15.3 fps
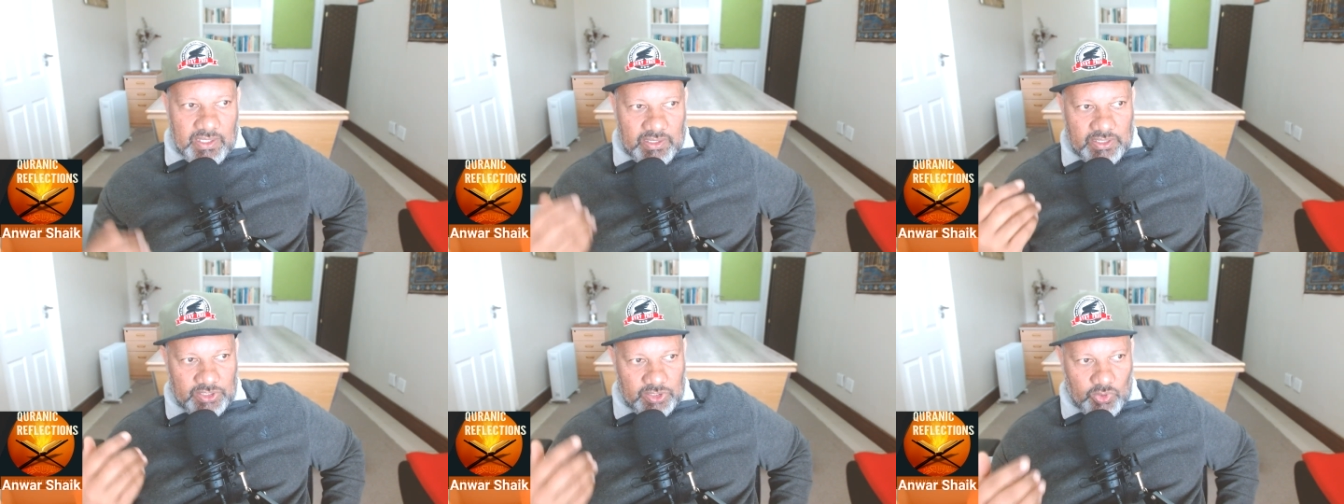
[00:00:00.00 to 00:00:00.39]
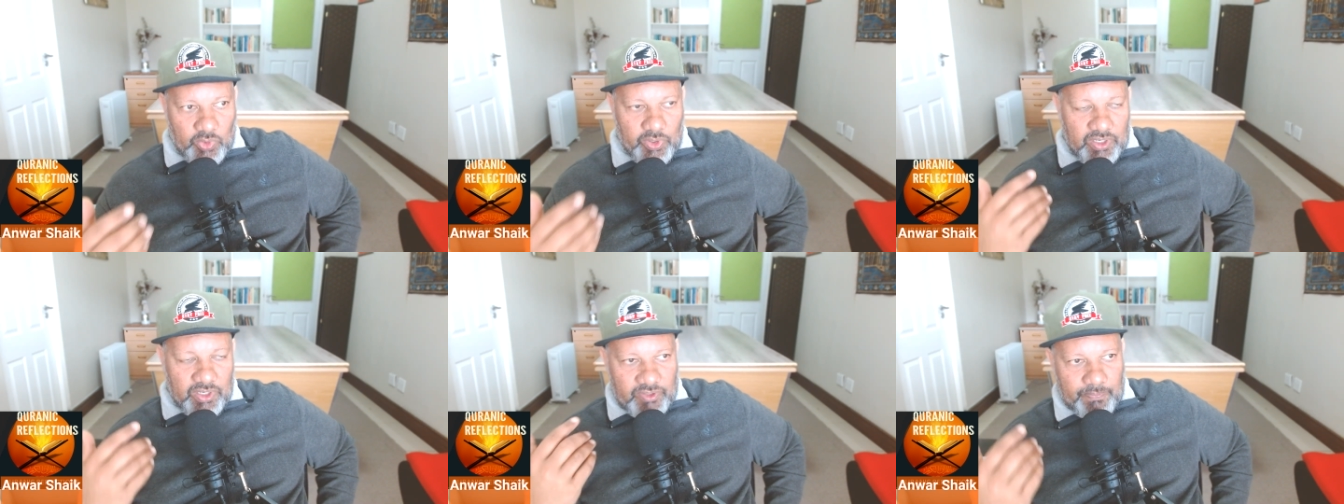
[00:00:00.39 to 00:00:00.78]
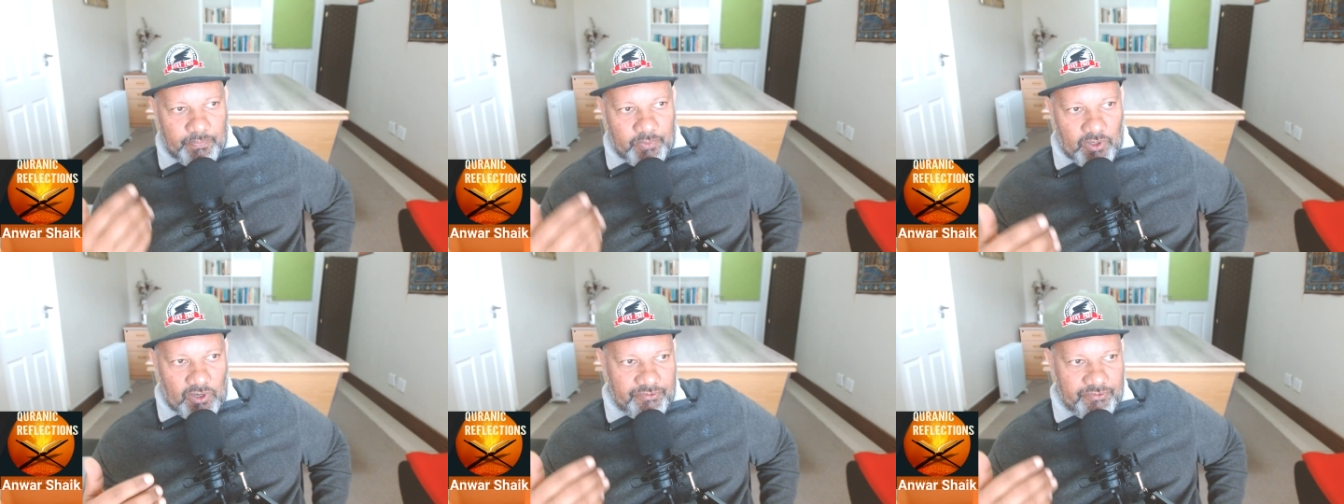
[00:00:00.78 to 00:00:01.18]
The story of the
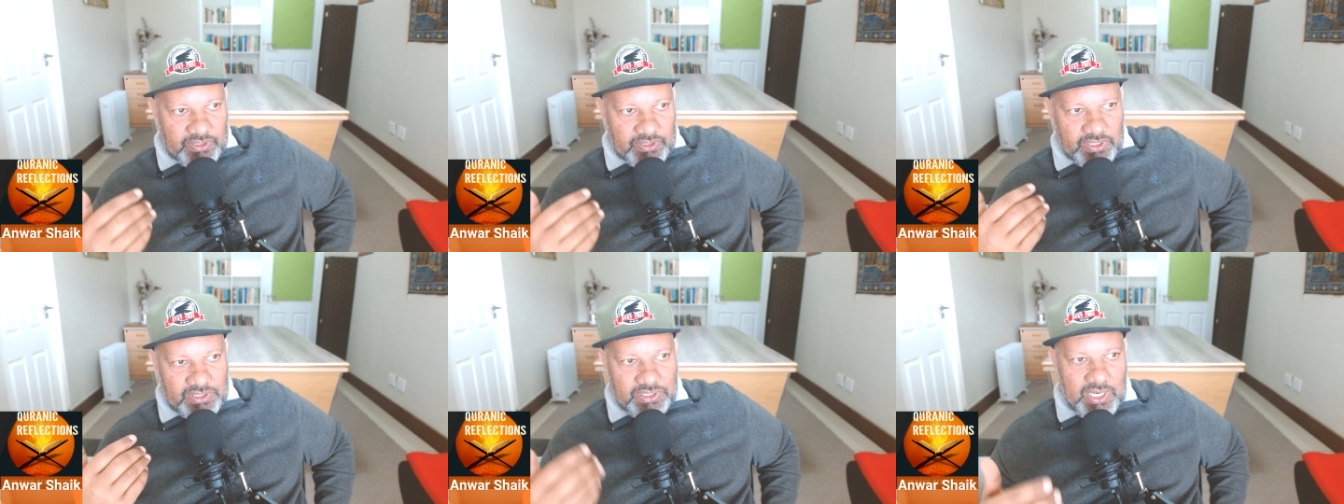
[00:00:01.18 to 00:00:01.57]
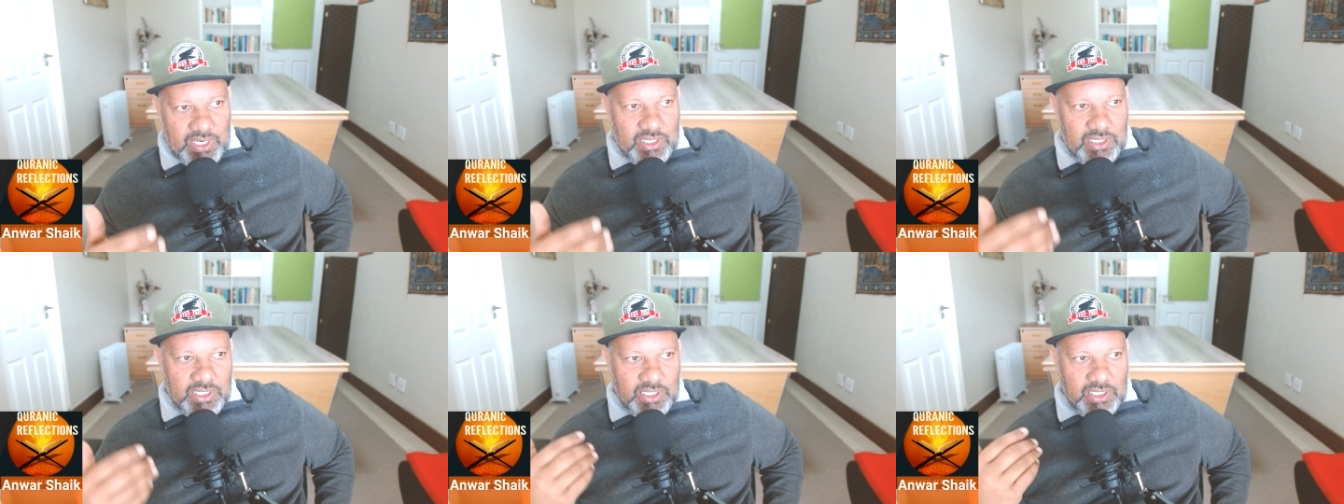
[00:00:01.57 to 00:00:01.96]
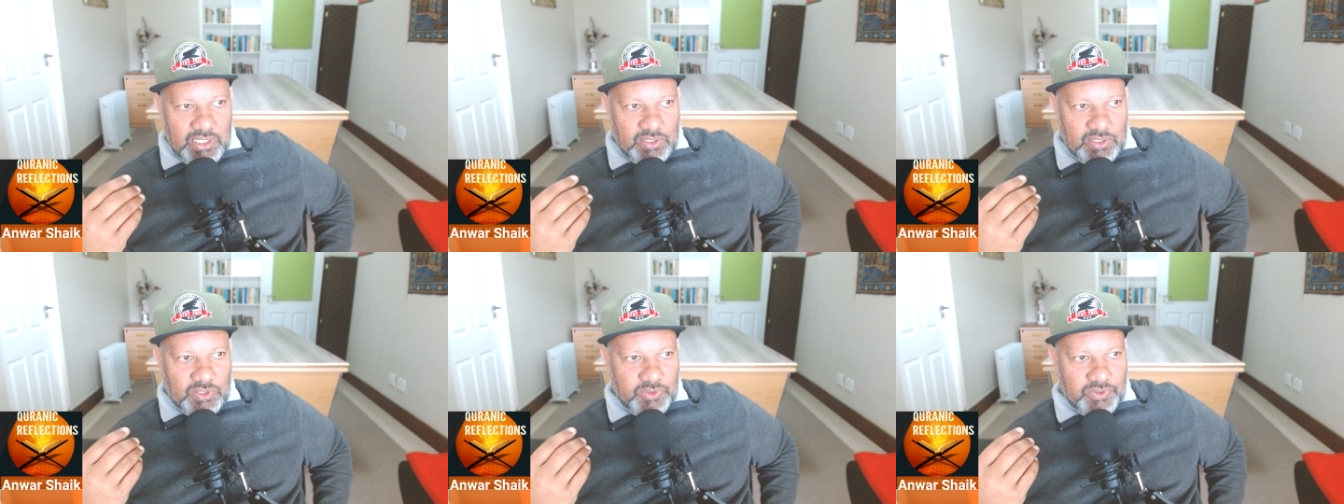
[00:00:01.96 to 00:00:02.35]
Prophet
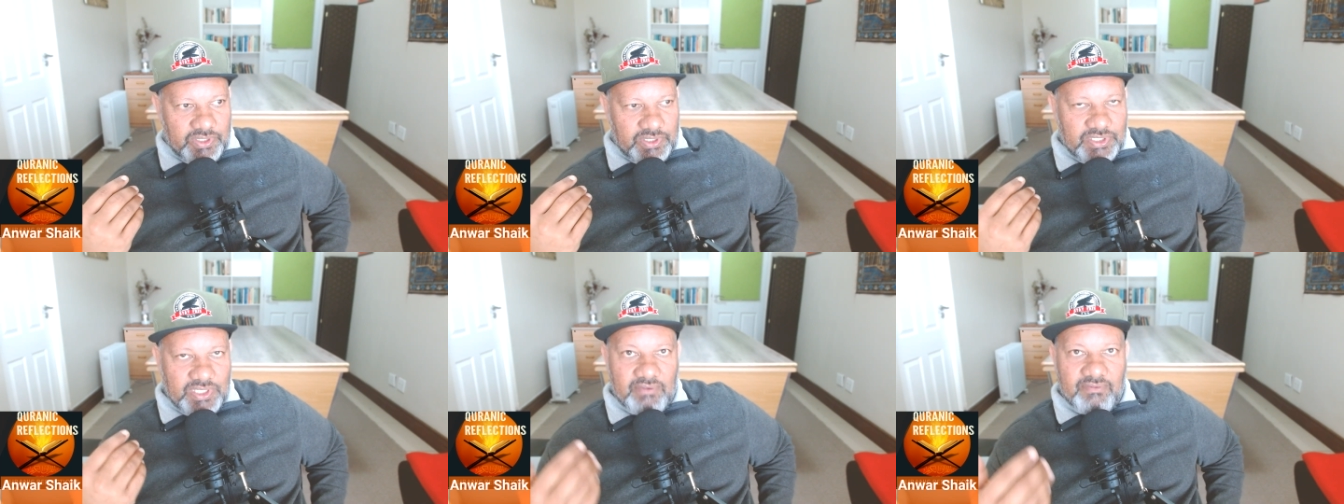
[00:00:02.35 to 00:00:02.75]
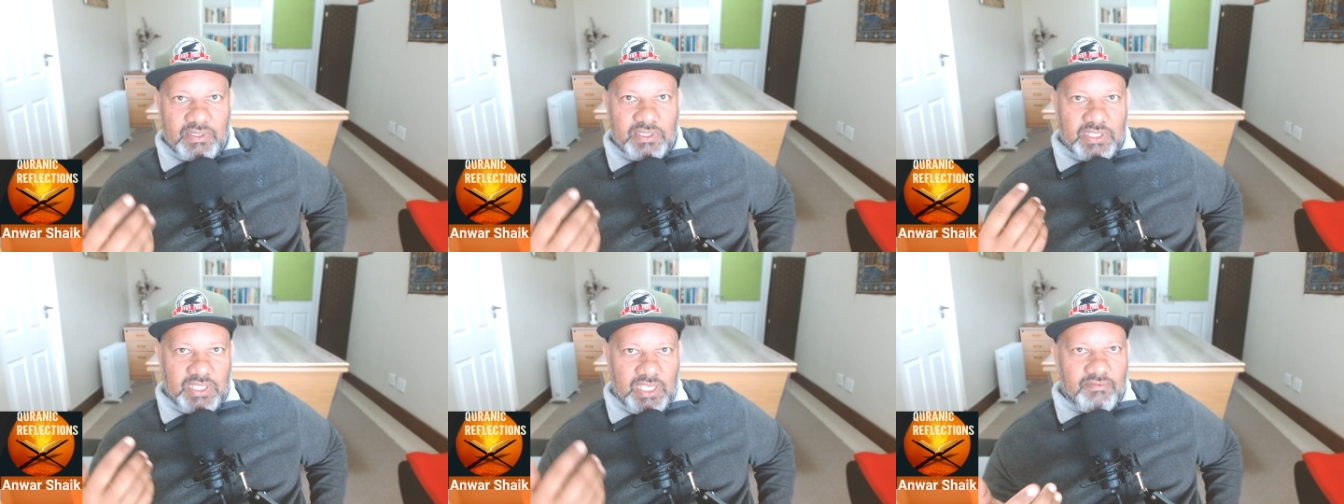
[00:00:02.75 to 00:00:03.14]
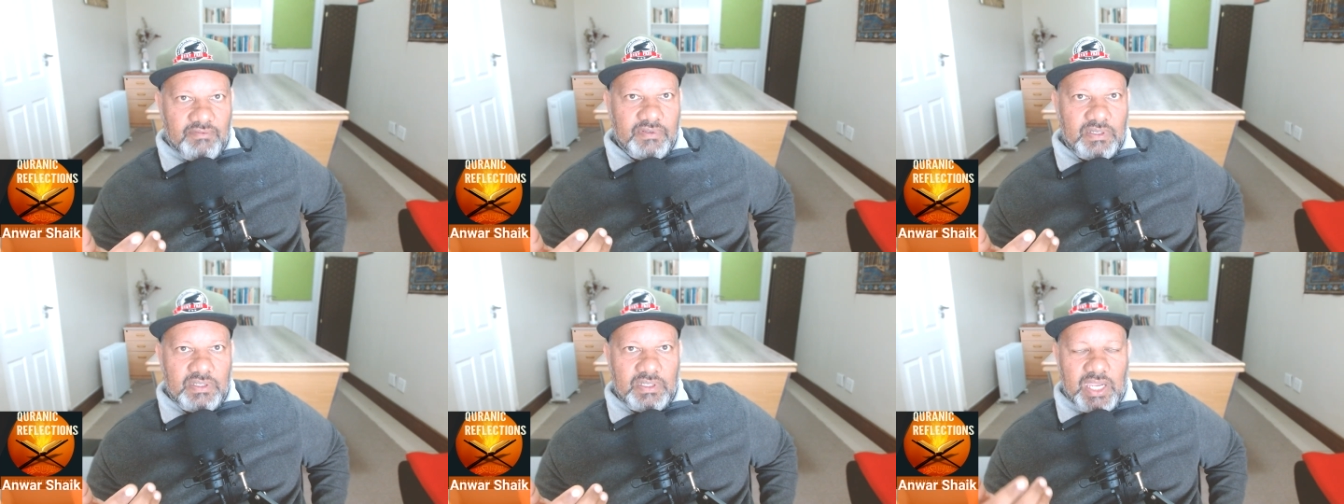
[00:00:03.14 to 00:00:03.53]
ascending to the seventh
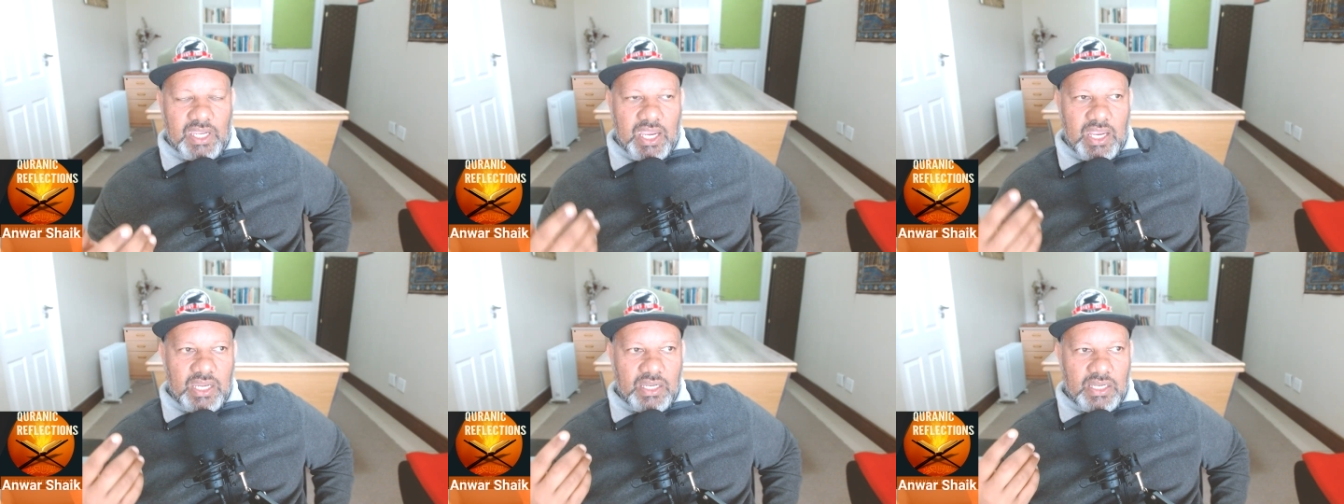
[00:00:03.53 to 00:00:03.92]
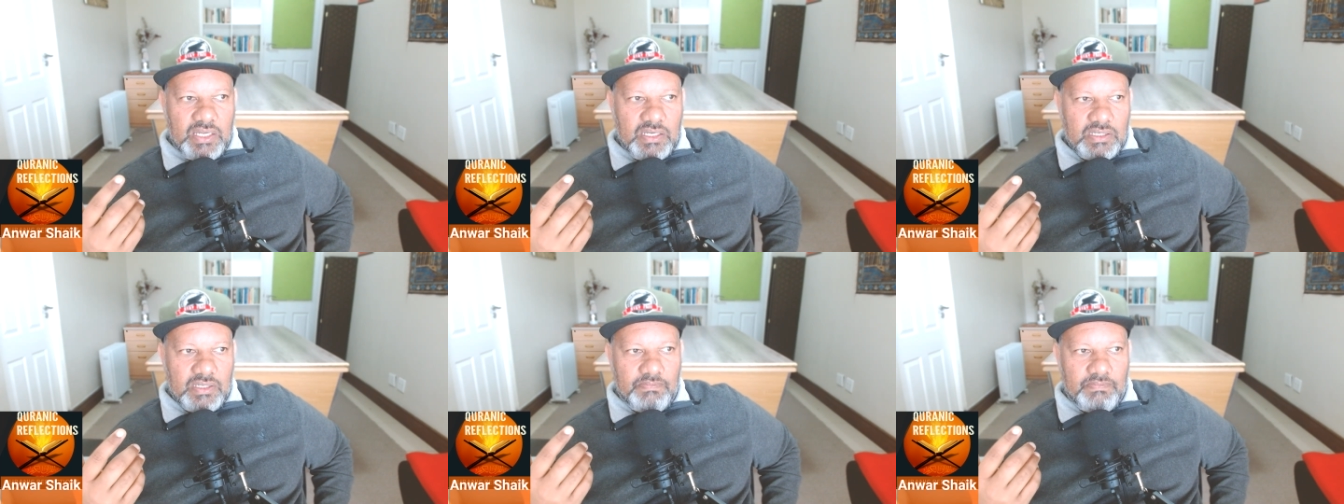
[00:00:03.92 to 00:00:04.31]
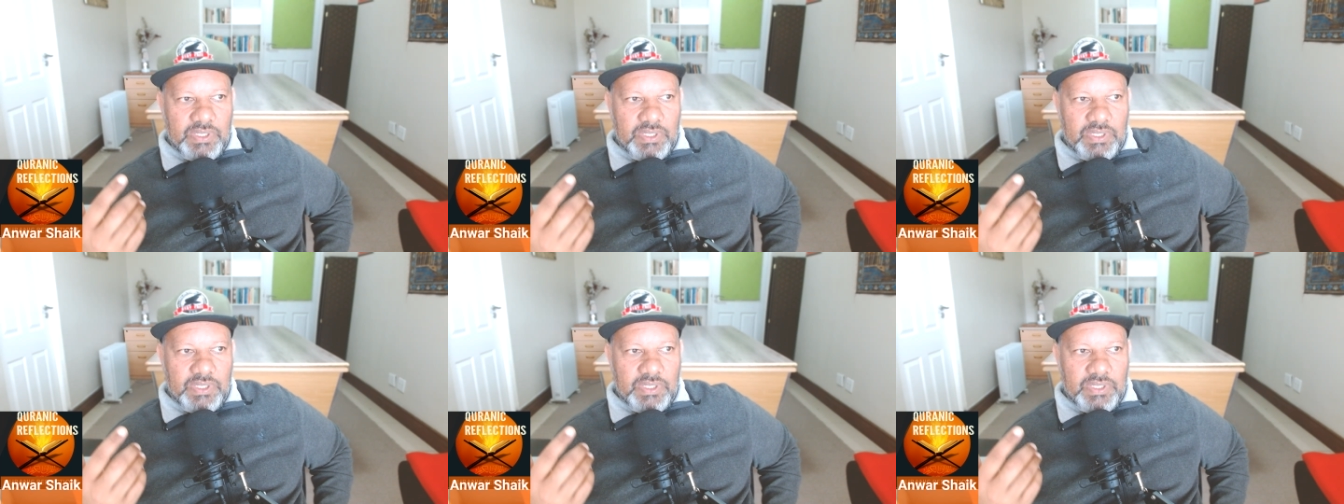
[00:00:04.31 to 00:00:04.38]
heaven and